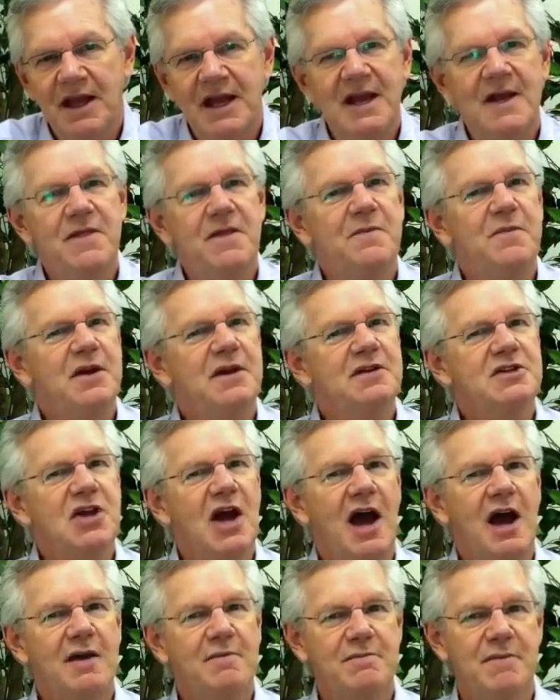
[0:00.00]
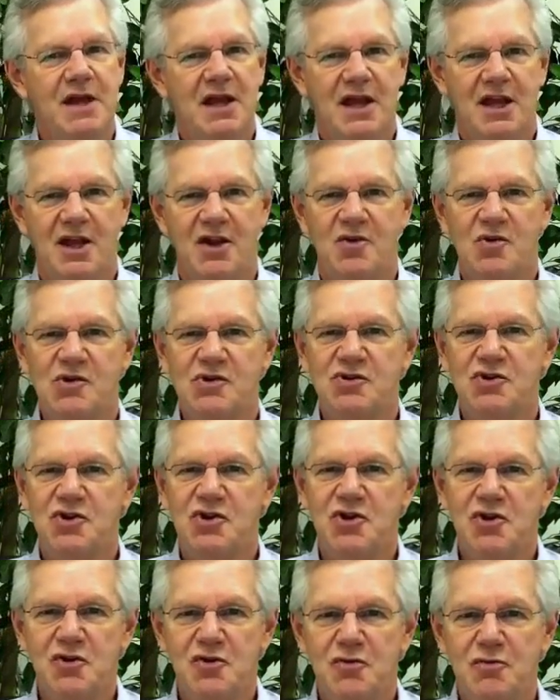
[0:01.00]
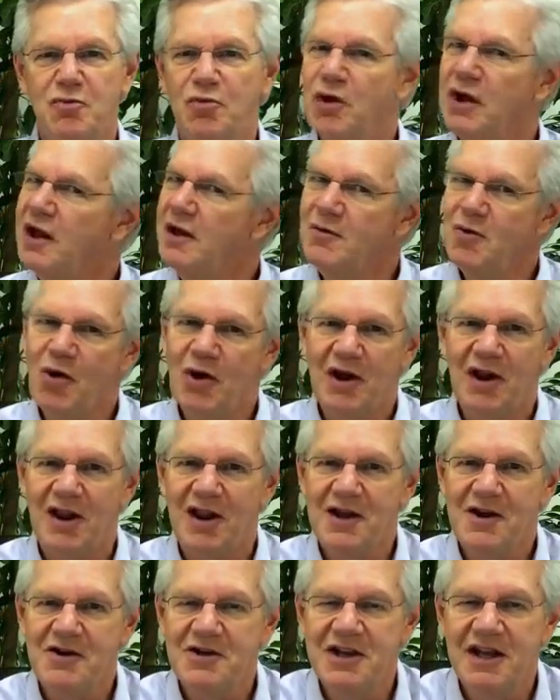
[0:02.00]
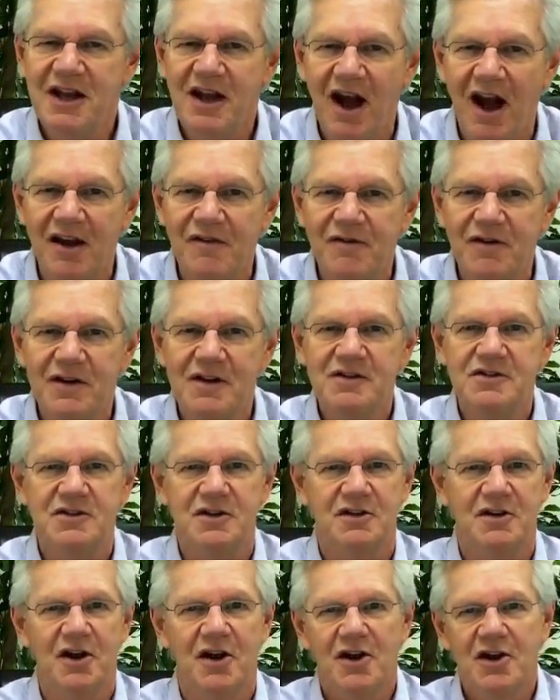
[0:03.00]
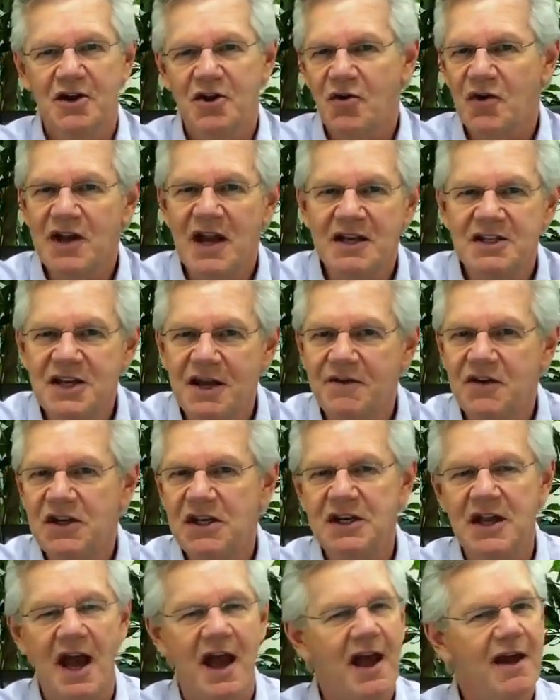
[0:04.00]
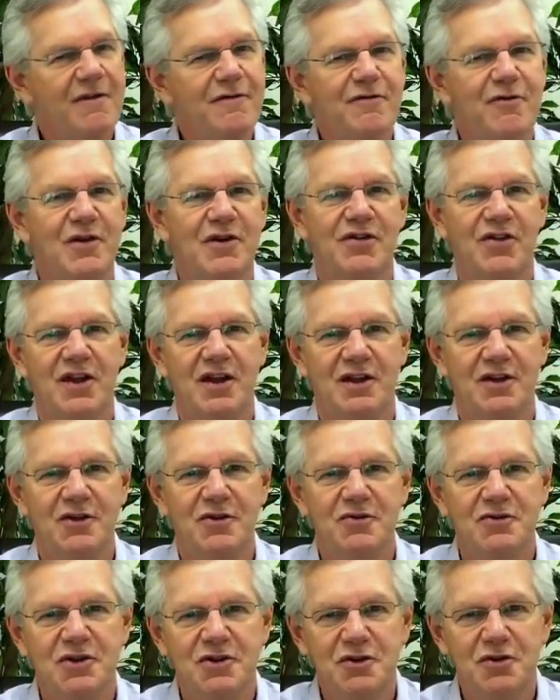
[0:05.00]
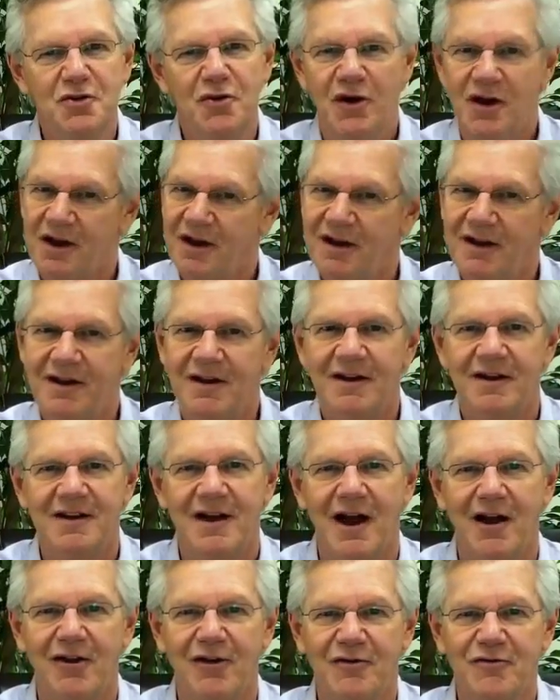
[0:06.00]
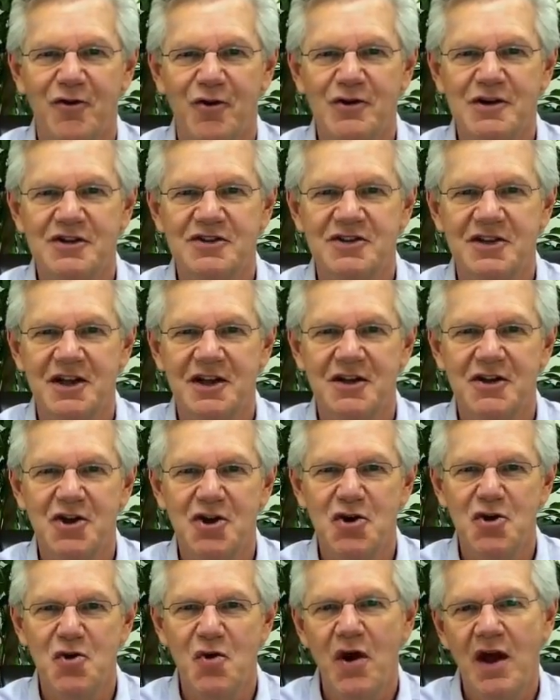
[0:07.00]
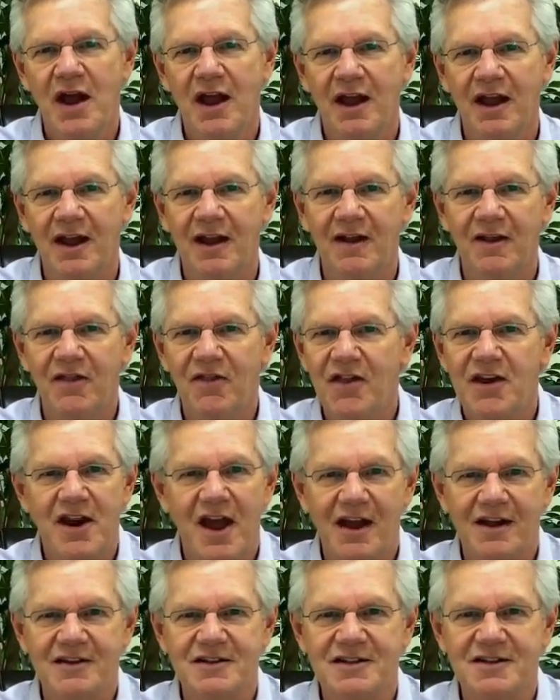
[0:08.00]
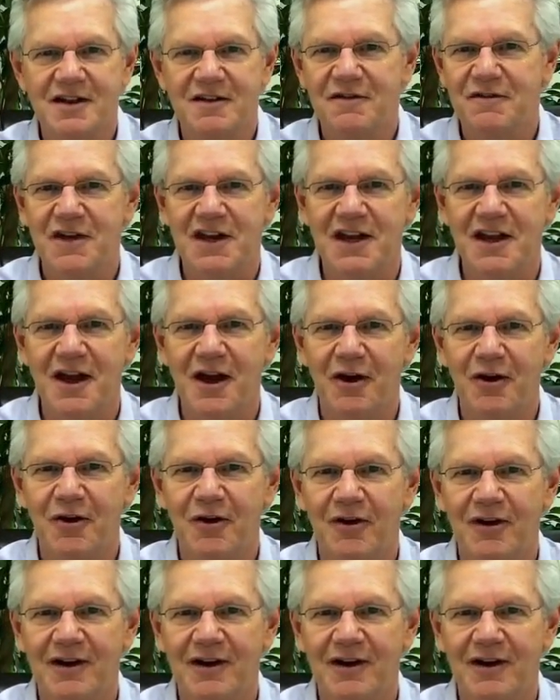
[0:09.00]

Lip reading: In the meantime, here is to you, bringing more clarity, confidence, and creativity to everything you do, and I'll look forward to seeing you in the next video.